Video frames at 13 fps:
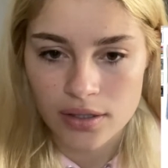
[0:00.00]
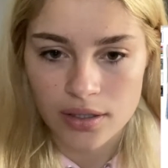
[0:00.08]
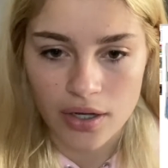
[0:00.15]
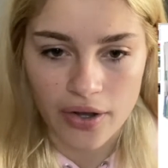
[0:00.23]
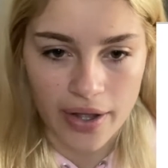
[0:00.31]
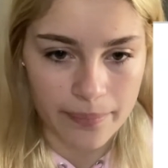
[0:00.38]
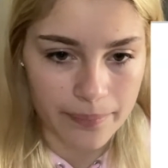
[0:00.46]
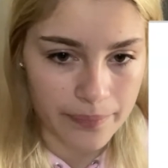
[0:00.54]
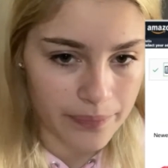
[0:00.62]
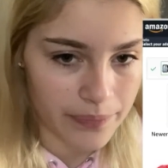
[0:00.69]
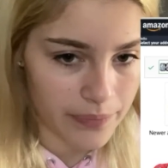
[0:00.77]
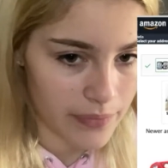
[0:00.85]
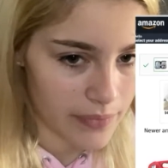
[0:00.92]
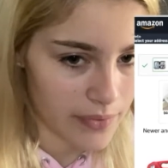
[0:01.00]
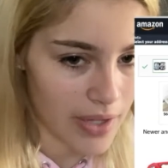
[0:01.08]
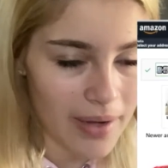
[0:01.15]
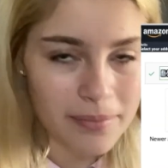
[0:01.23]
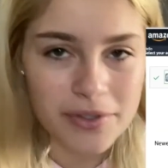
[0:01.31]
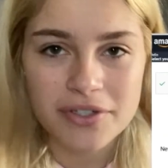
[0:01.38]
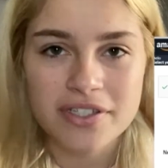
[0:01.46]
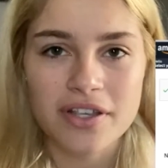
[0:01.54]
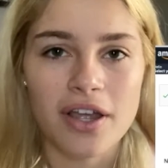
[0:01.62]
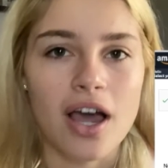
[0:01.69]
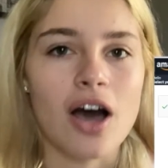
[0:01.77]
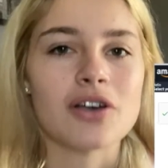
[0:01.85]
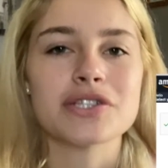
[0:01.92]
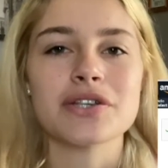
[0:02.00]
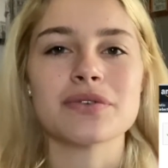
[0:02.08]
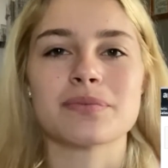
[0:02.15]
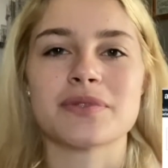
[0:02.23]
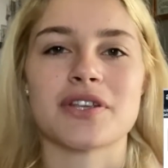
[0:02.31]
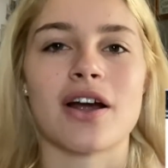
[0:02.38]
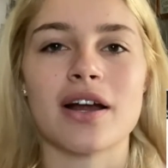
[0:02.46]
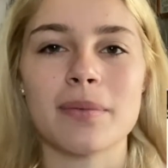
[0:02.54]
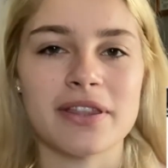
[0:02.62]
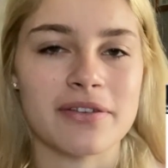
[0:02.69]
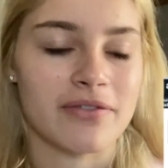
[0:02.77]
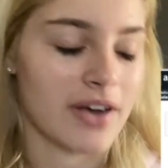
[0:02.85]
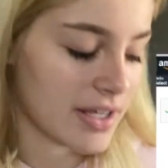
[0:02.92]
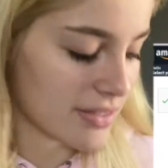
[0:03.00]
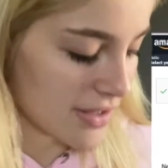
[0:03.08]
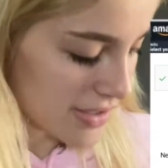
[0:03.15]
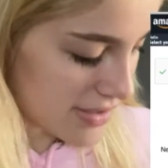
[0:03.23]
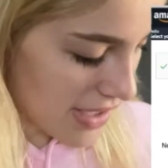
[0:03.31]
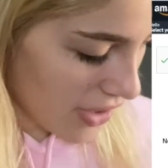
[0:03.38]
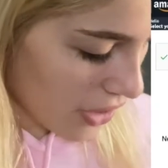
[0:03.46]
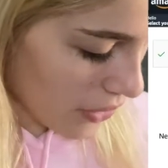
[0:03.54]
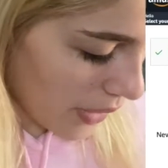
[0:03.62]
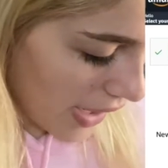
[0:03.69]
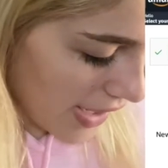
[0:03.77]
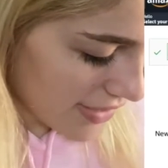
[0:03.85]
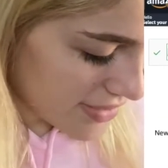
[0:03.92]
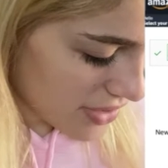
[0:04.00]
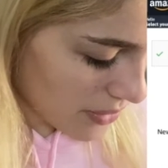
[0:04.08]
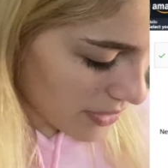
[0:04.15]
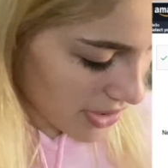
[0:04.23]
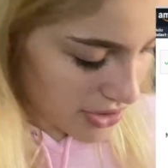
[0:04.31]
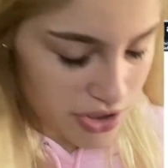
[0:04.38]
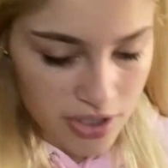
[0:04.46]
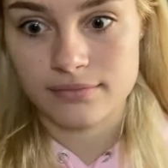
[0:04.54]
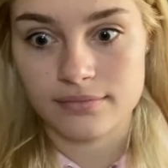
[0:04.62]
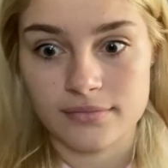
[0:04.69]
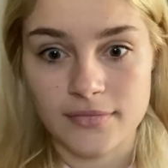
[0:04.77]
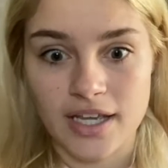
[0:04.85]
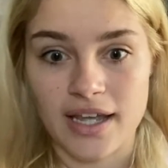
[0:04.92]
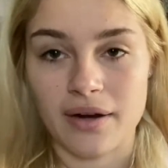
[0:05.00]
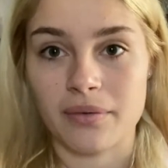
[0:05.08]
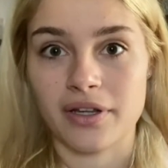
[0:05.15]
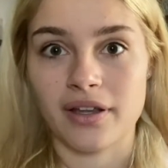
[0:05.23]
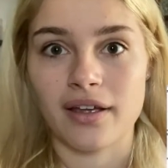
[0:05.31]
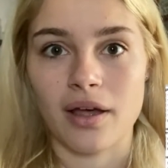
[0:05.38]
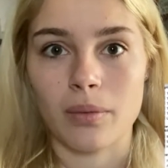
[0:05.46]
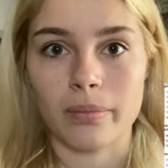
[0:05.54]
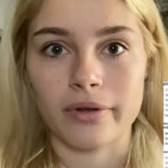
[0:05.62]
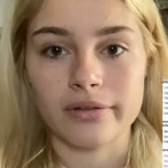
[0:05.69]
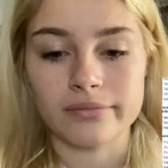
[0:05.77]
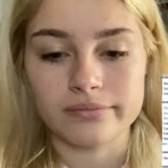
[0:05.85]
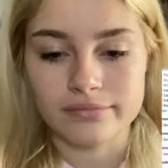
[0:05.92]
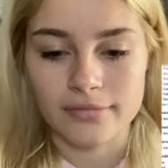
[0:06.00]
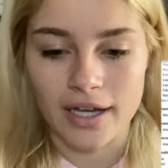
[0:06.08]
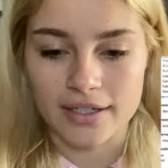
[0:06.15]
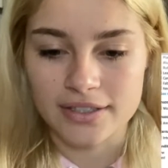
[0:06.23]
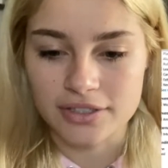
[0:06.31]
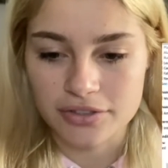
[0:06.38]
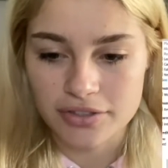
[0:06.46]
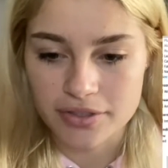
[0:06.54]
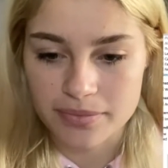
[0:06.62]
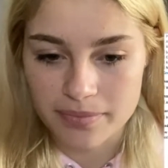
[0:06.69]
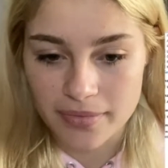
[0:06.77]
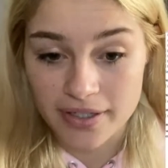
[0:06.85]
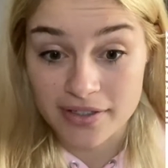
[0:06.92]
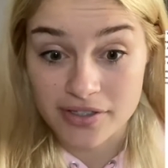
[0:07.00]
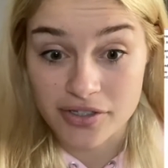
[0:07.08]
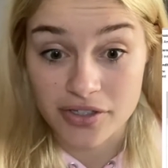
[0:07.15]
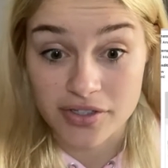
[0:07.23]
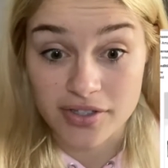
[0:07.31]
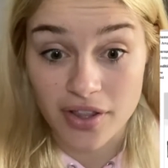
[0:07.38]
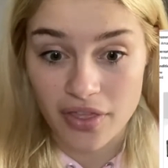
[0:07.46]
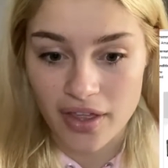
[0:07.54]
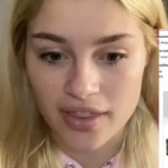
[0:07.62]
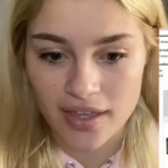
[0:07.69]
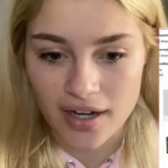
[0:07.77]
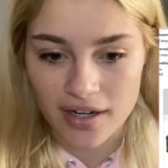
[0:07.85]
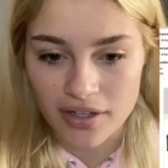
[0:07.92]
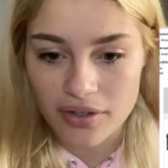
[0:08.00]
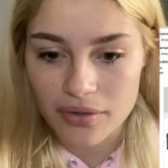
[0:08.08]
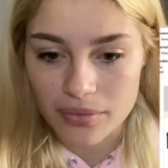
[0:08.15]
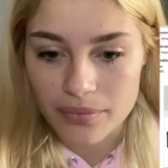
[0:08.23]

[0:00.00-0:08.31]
Okay. I'm doing so good. Also, sorry about the fact that I say okay so much. Can't really help it. It's just a thing that I do.